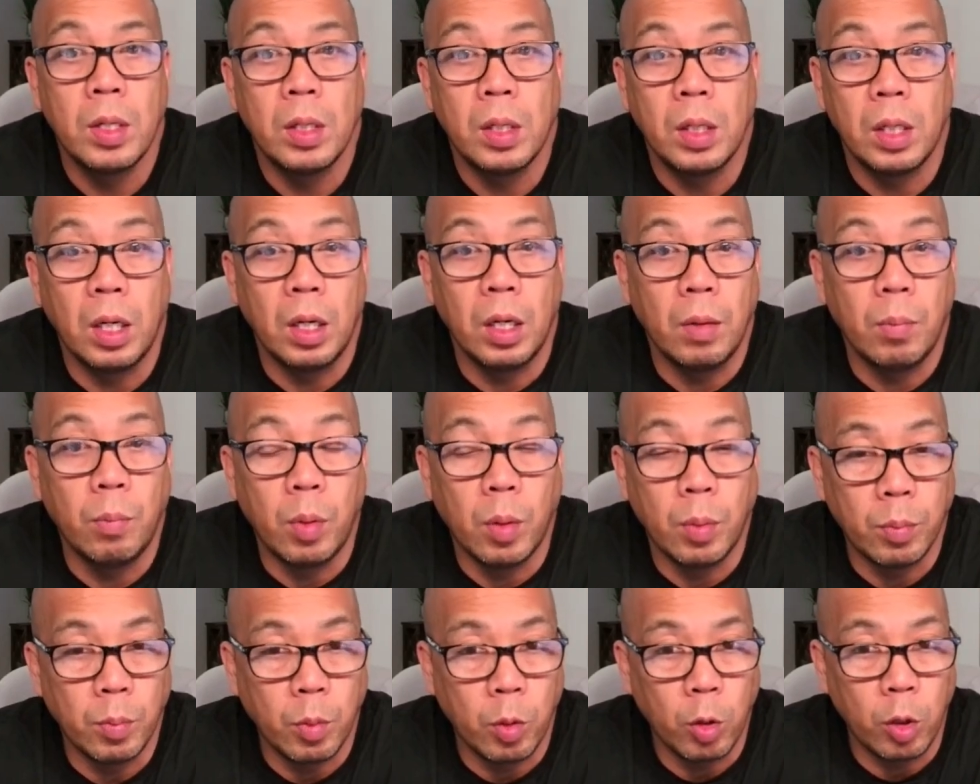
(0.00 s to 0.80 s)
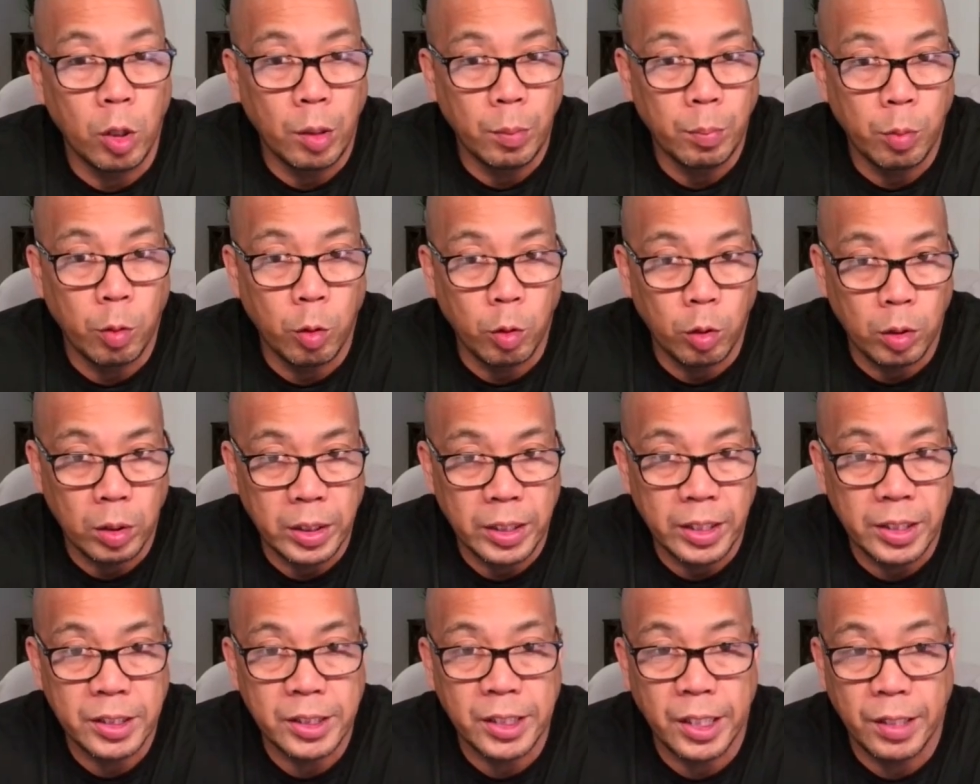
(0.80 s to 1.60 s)
but more importantly,
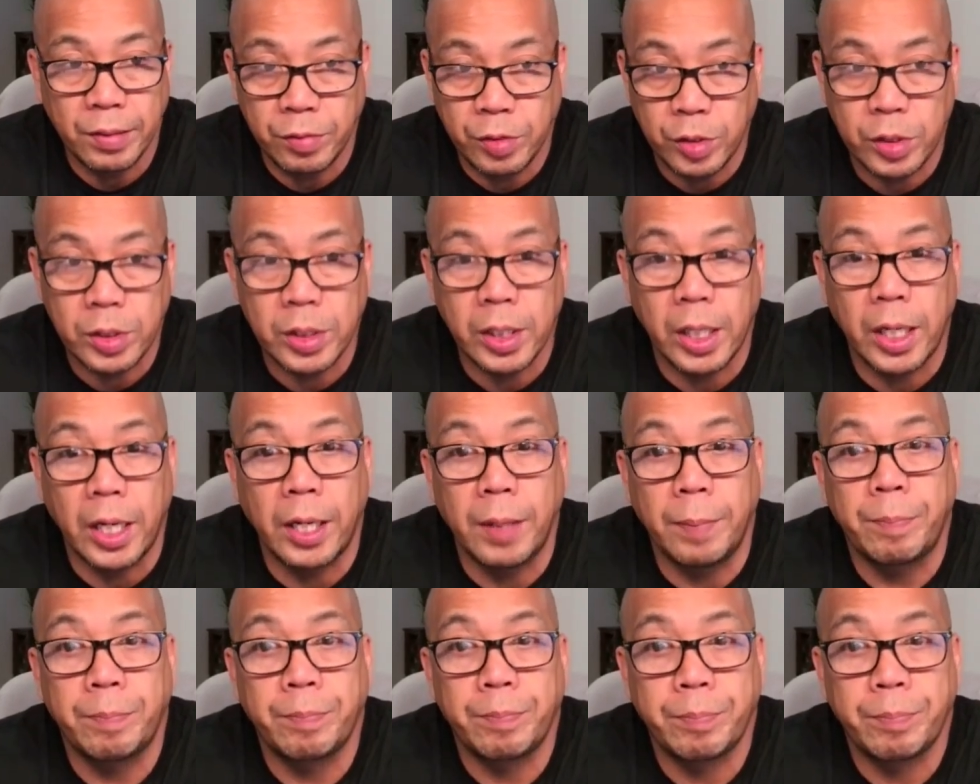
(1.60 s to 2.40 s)
it saves you time.